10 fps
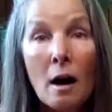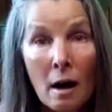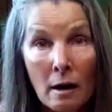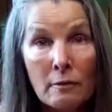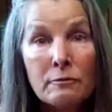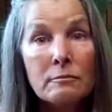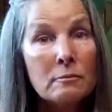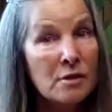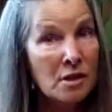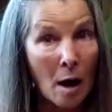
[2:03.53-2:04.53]
of
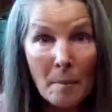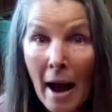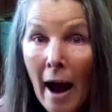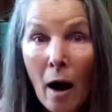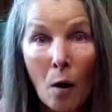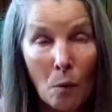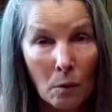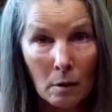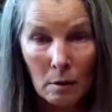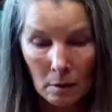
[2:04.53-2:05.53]
somehow,
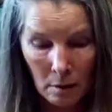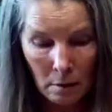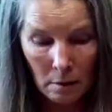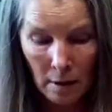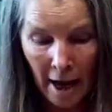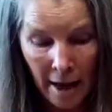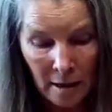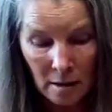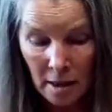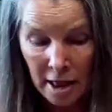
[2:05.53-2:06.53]

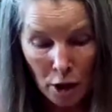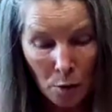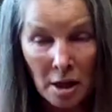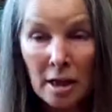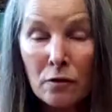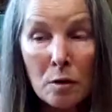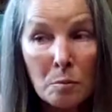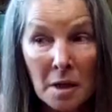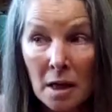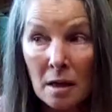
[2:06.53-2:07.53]
and it could even
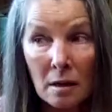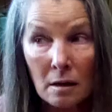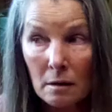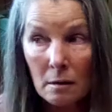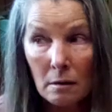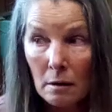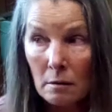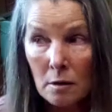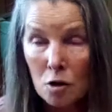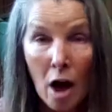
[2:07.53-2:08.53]
be
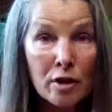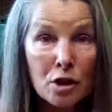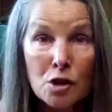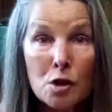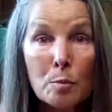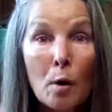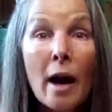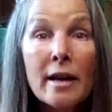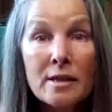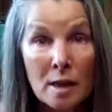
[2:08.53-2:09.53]
not just
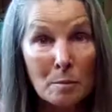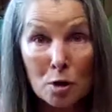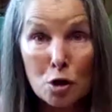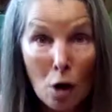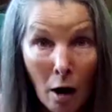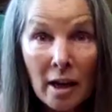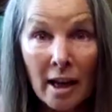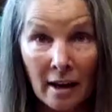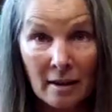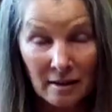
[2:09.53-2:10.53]
surprising but
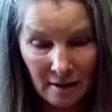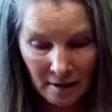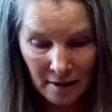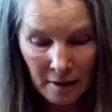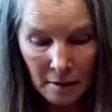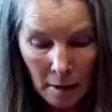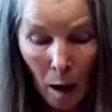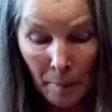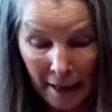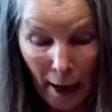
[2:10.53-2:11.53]
shocking
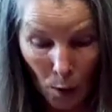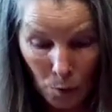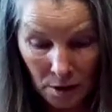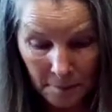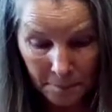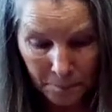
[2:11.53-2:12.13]
coming out.